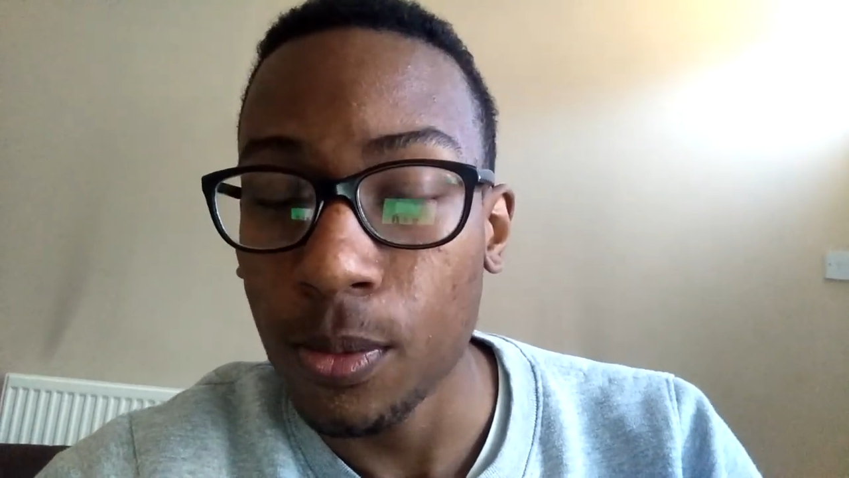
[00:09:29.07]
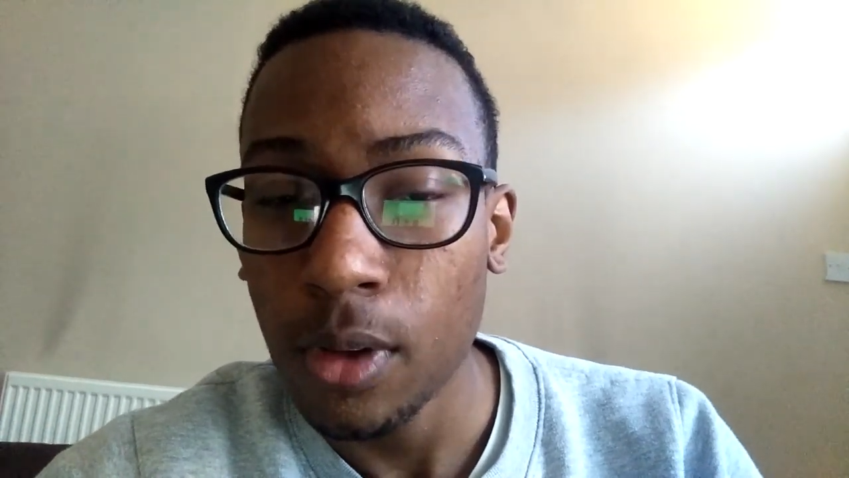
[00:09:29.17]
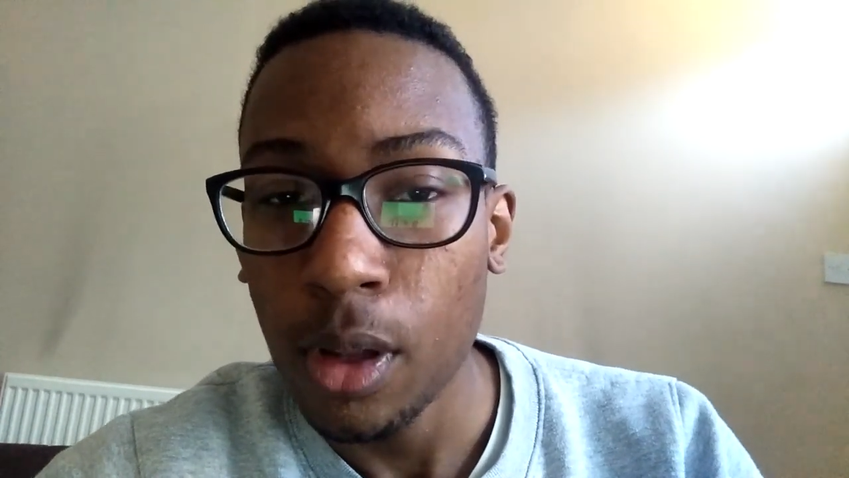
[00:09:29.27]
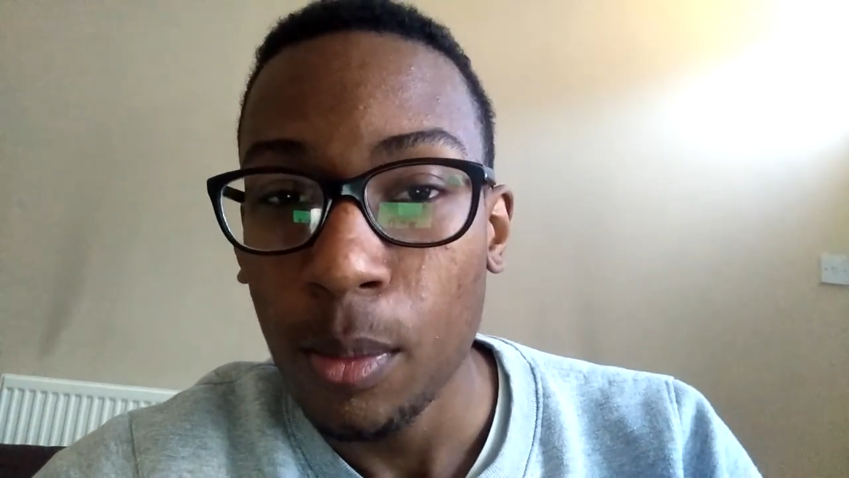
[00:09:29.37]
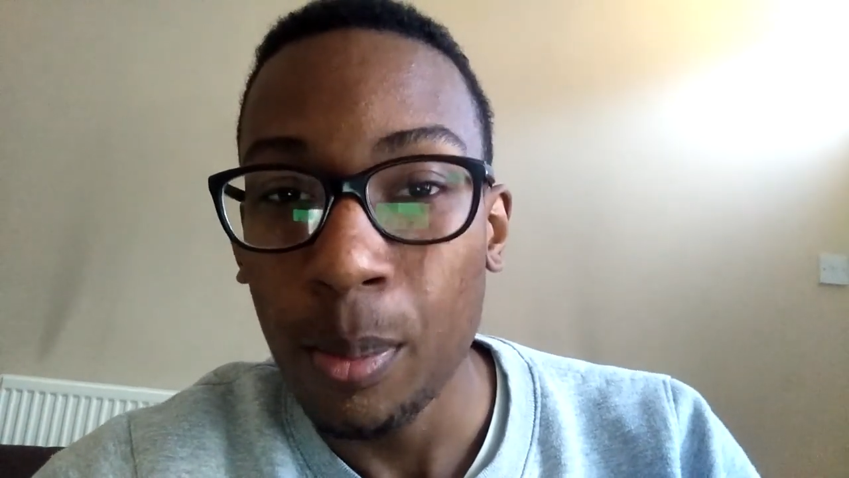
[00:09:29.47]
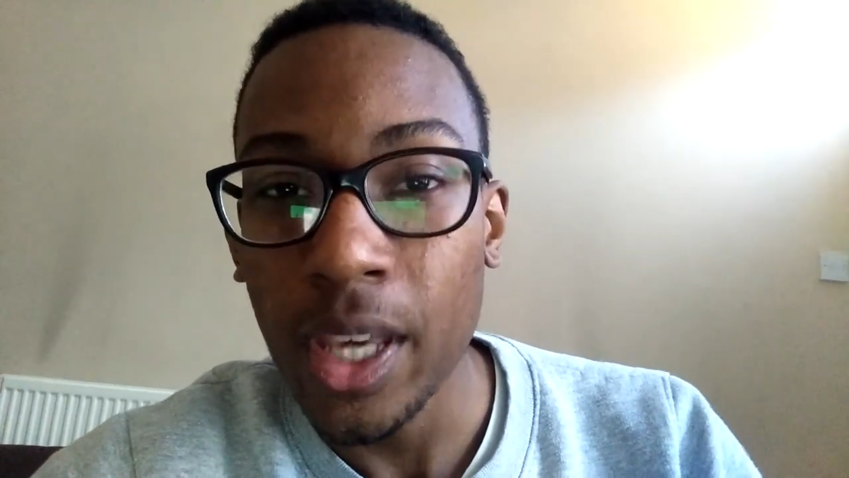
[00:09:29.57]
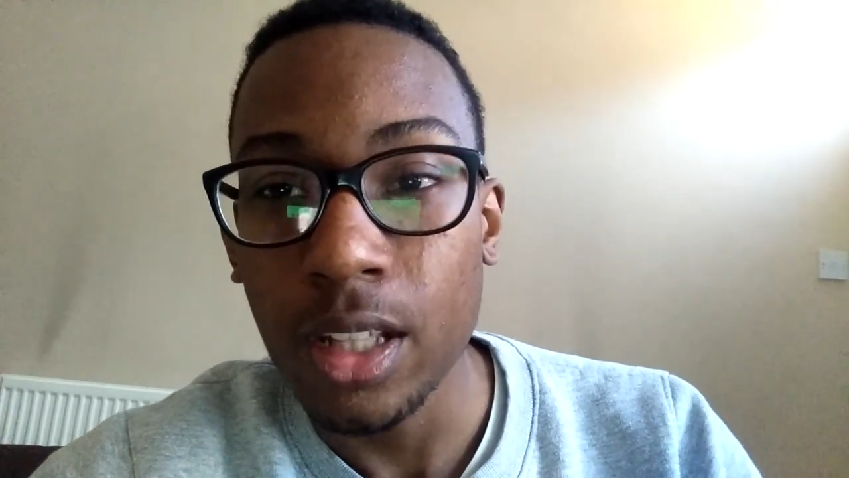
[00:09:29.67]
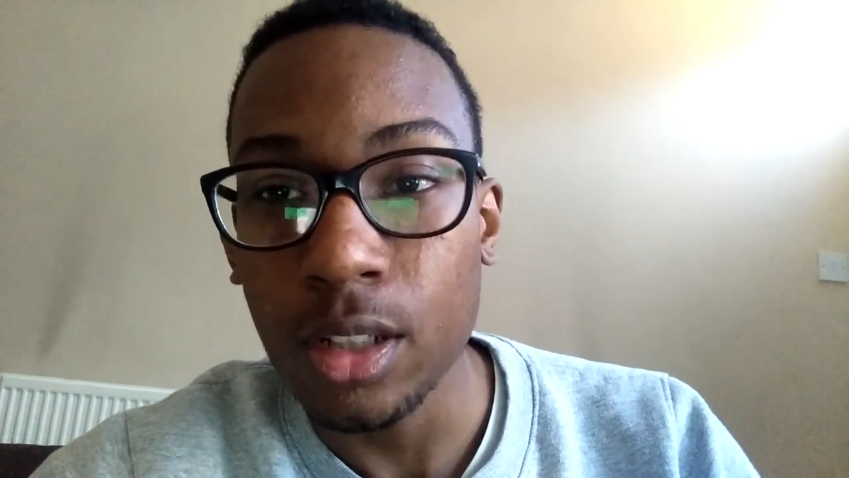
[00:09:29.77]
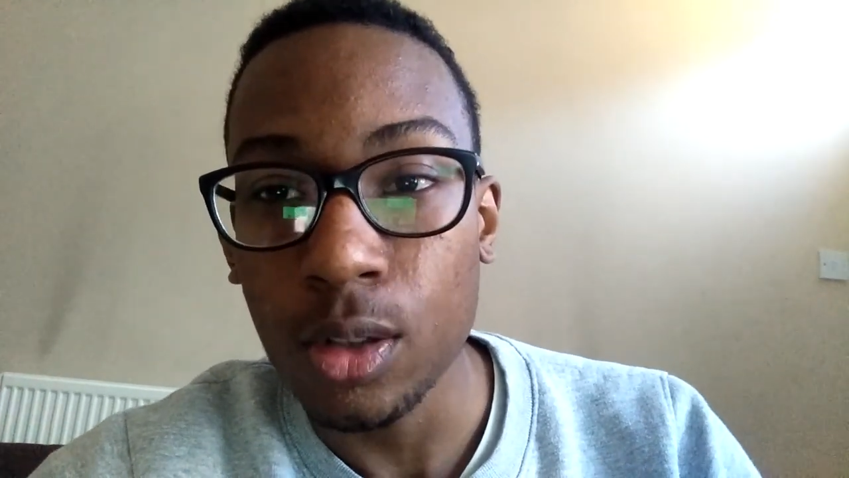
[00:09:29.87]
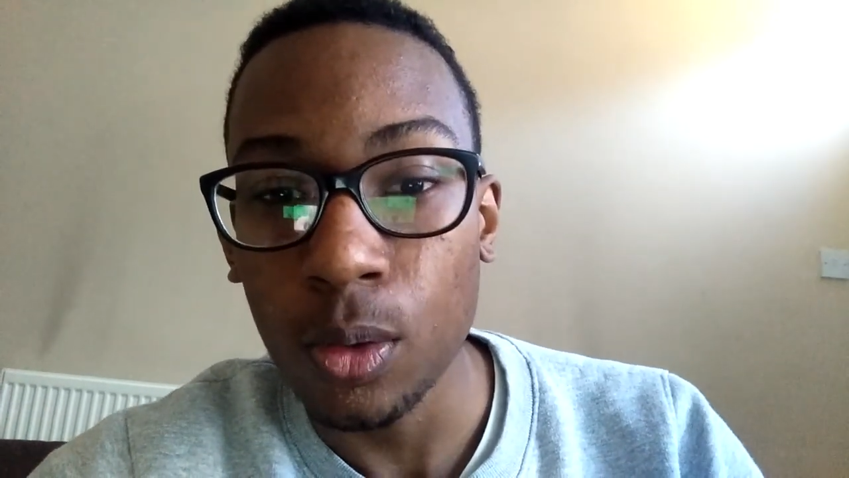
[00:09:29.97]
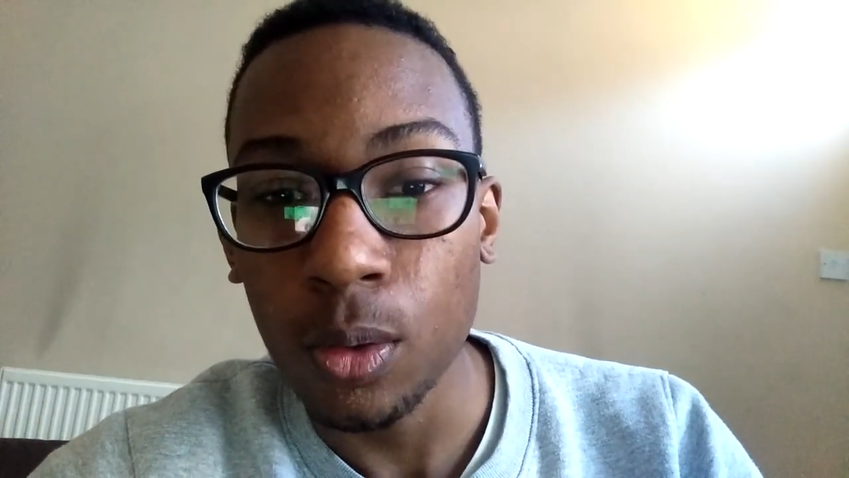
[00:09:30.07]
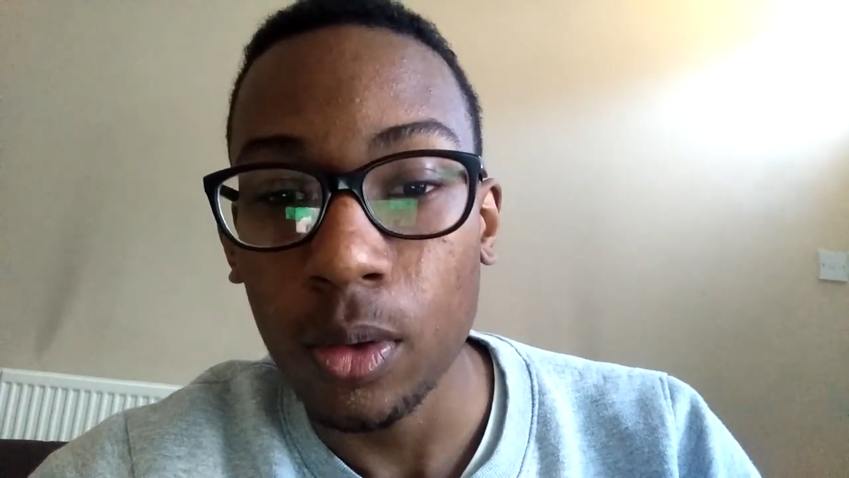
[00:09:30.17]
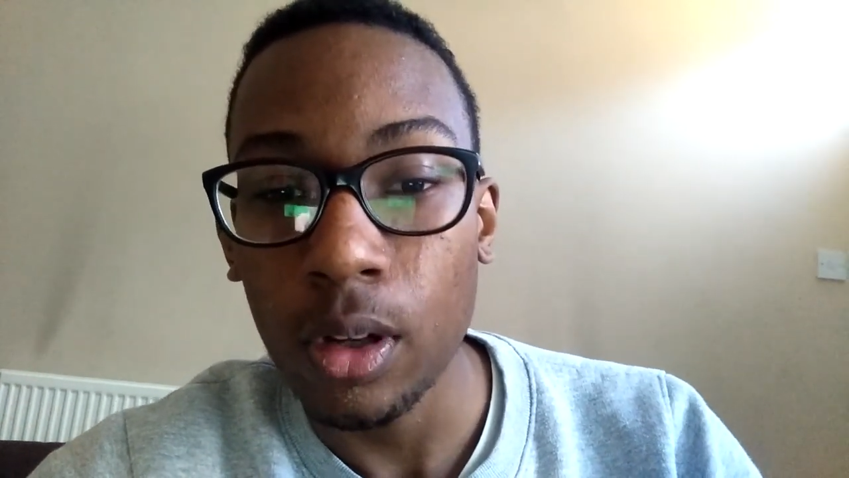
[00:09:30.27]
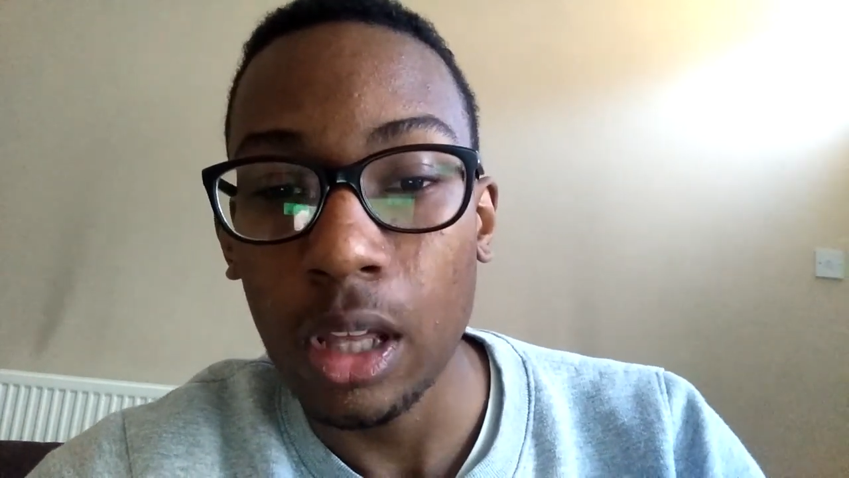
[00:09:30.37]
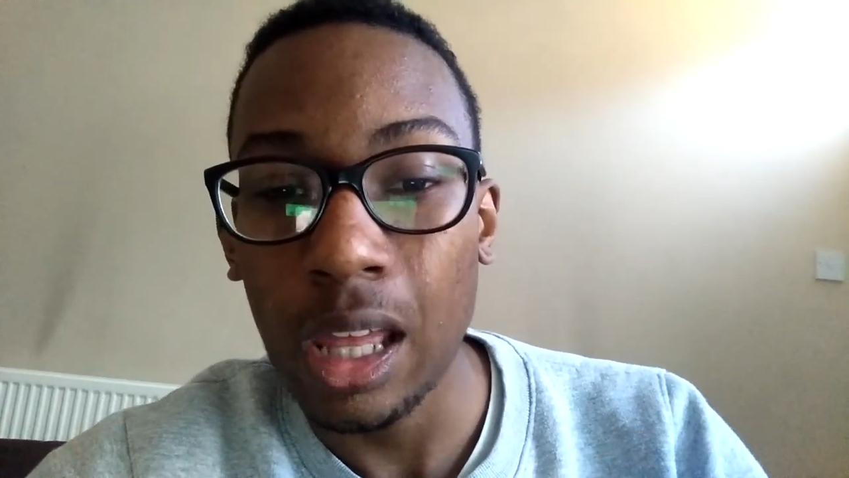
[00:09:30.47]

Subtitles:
of making sure